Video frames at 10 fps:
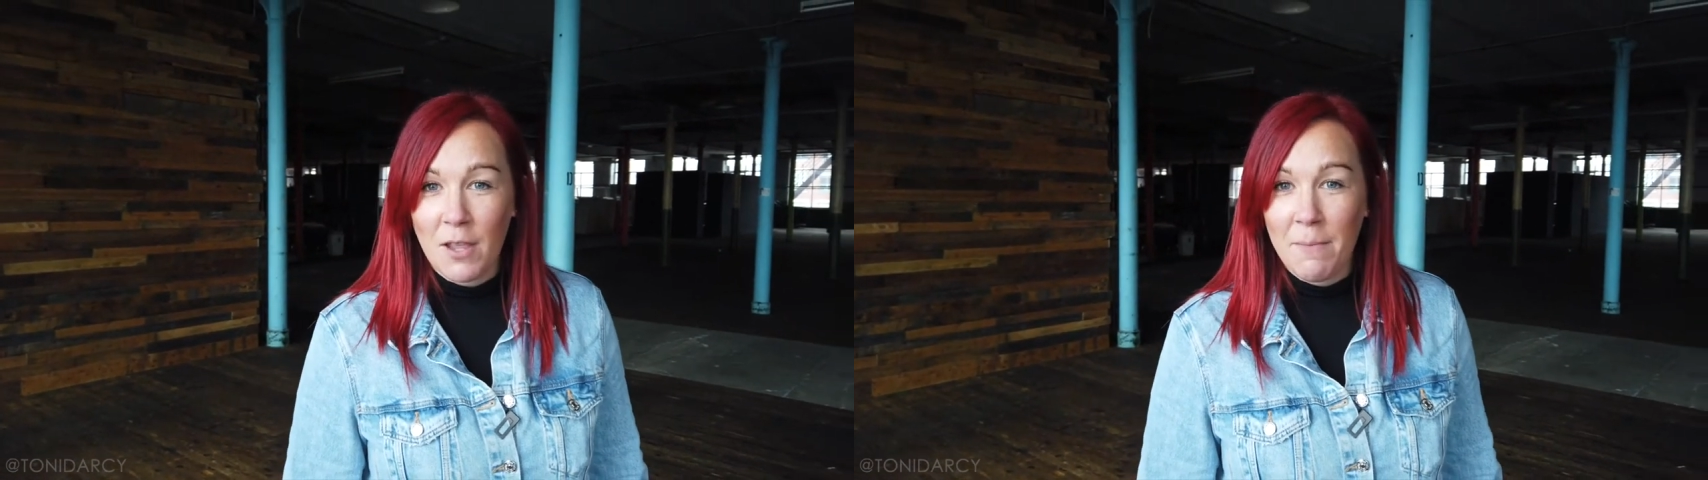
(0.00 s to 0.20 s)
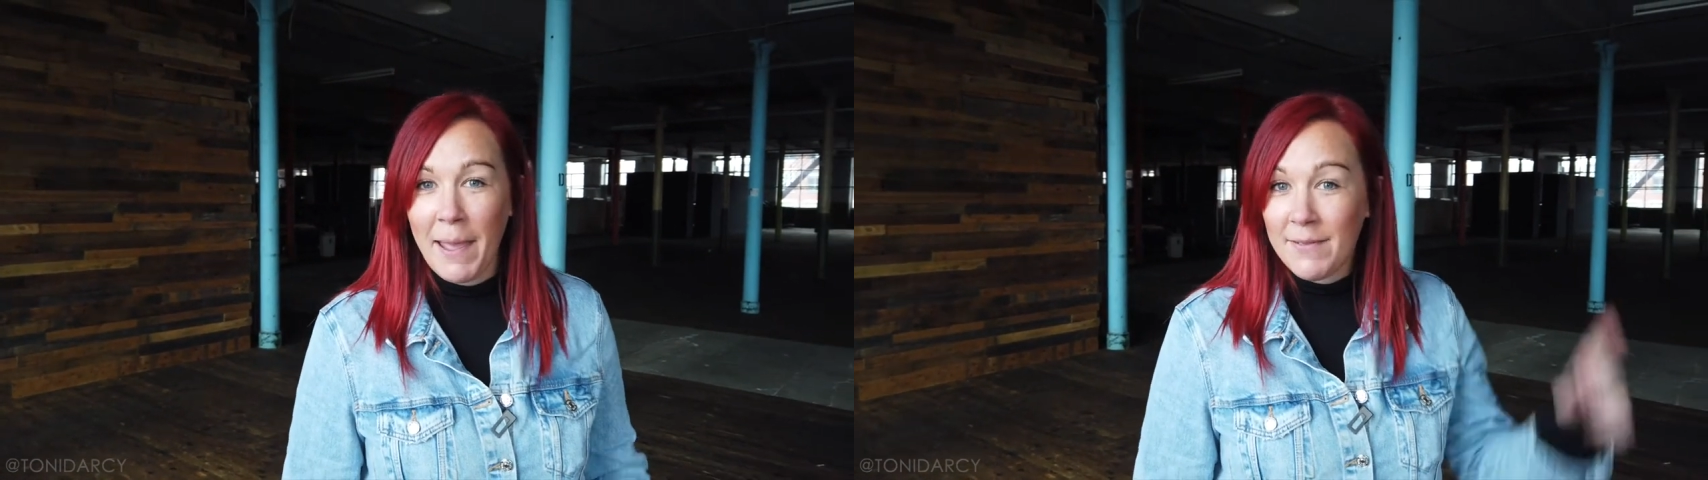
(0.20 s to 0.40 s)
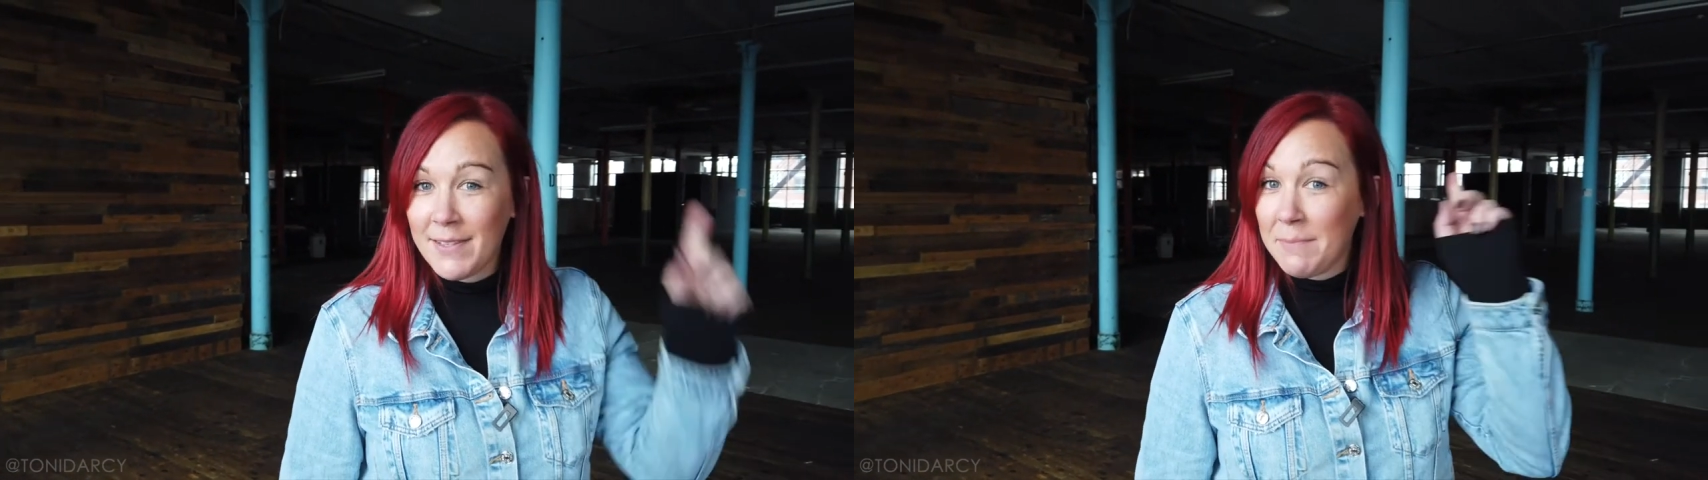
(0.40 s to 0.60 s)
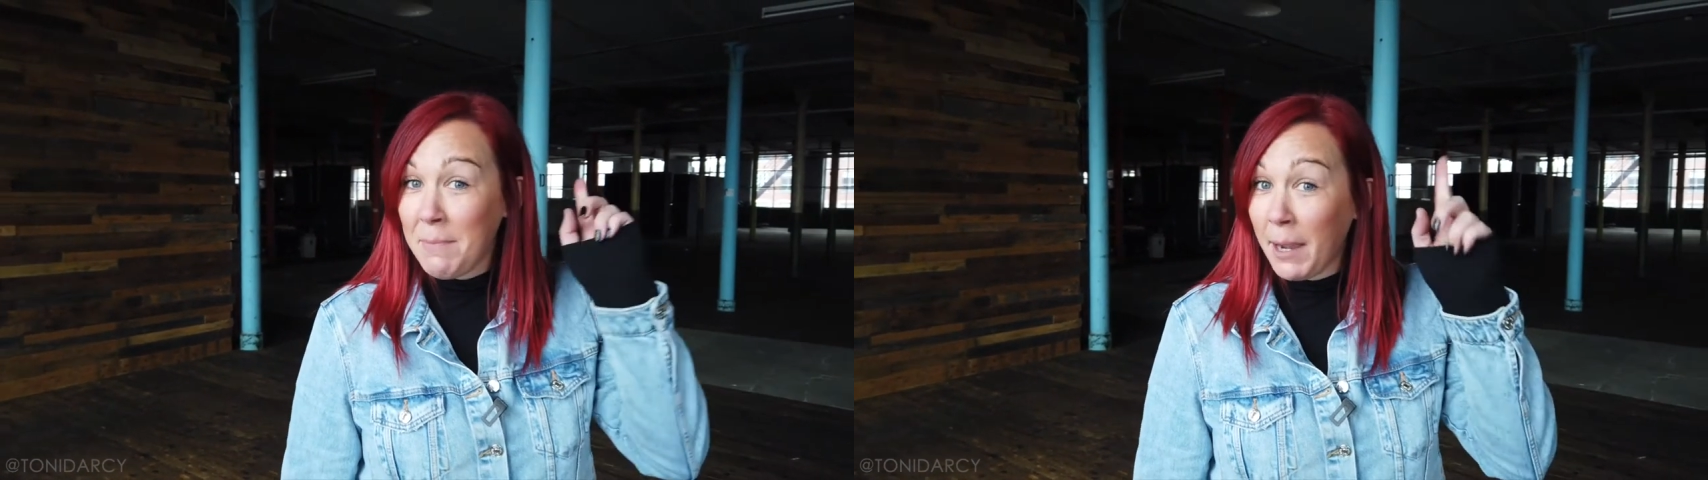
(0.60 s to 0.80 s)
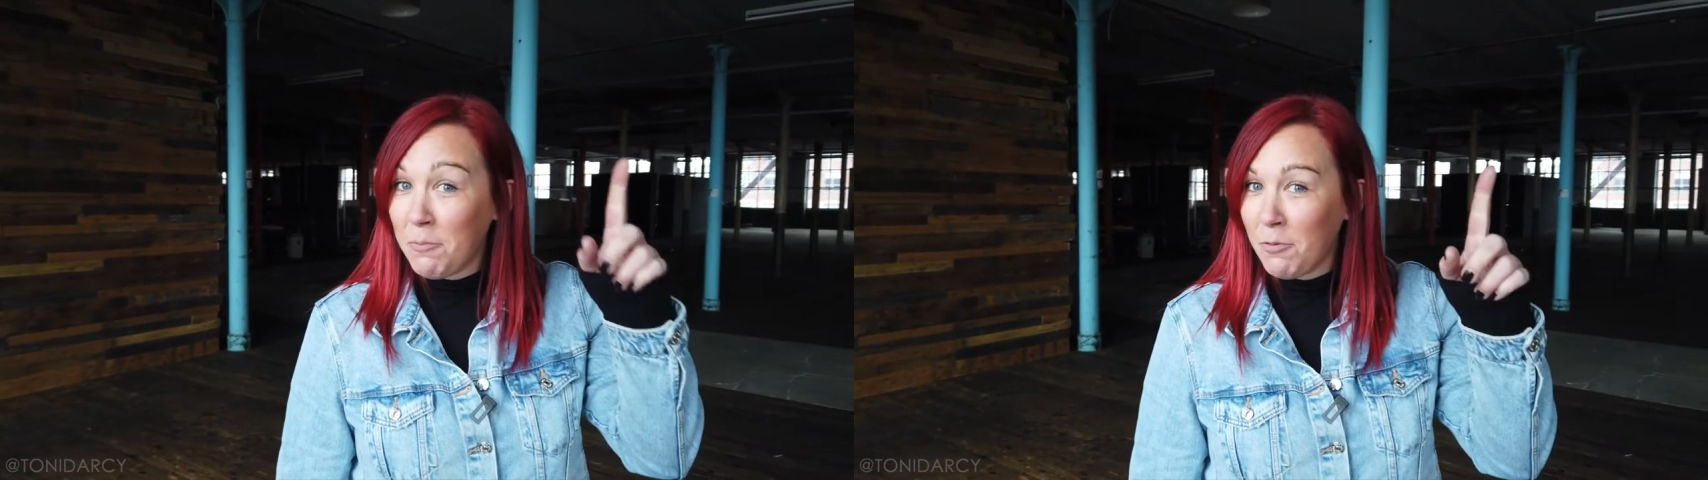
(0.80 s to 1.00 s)
So you may have
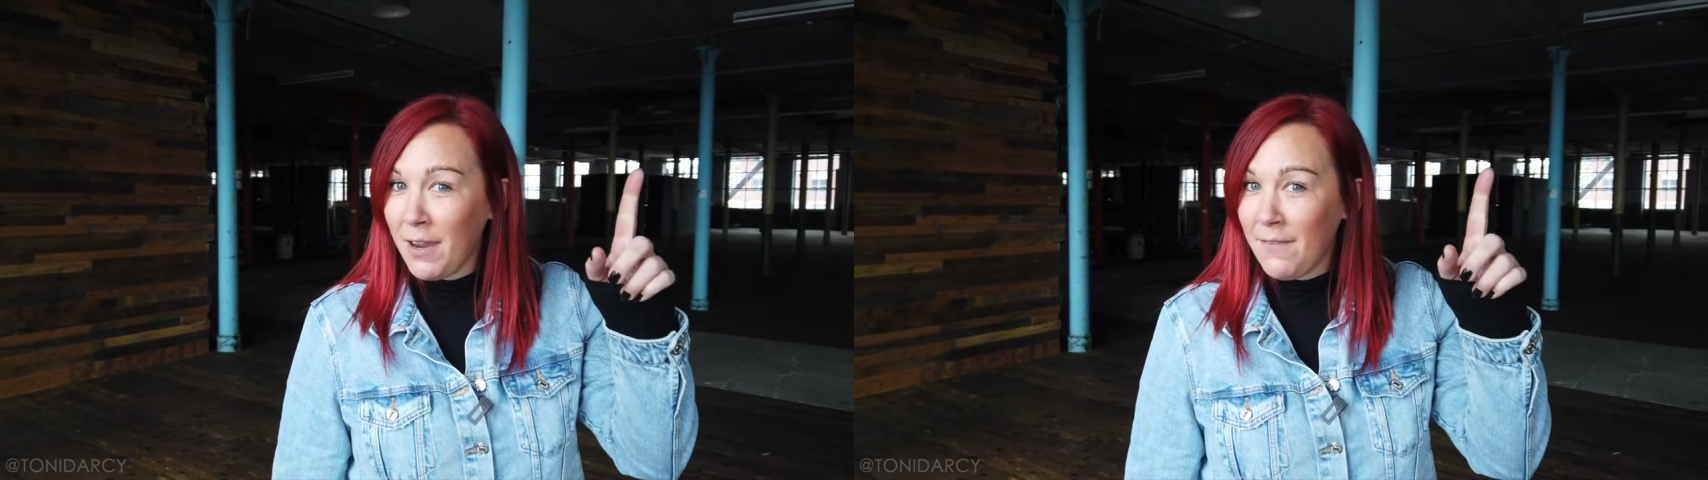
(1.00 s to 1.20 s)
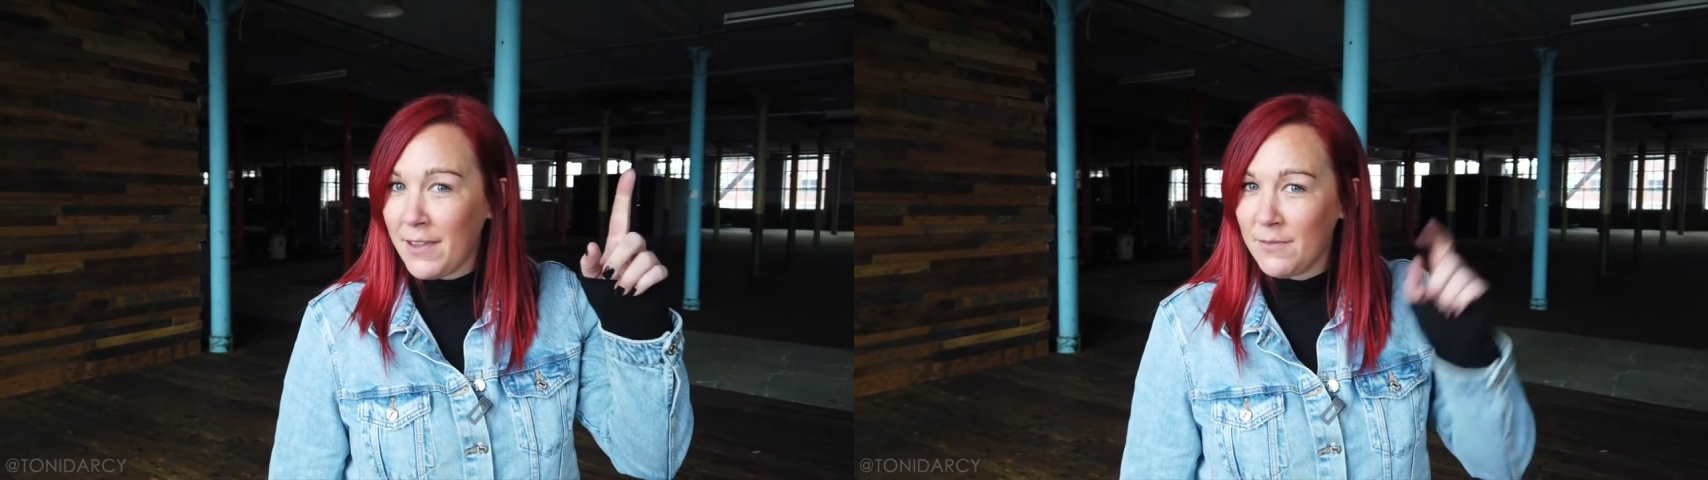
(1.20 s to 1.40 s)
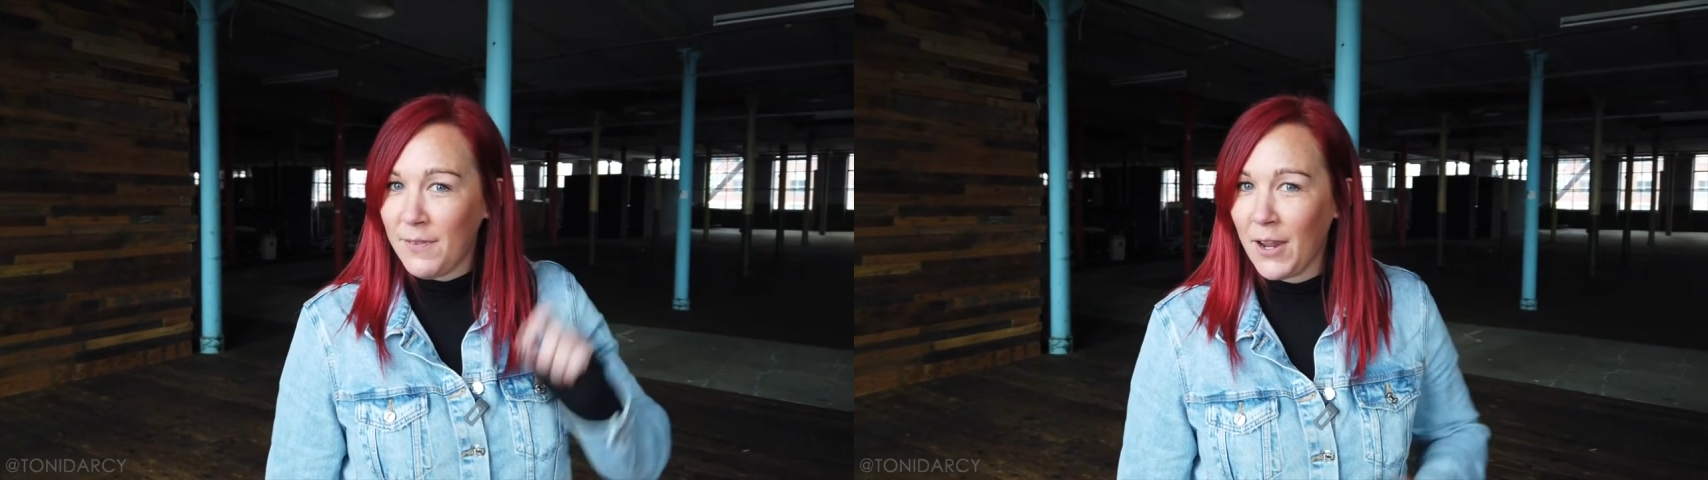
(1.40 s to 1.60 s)
seen my previous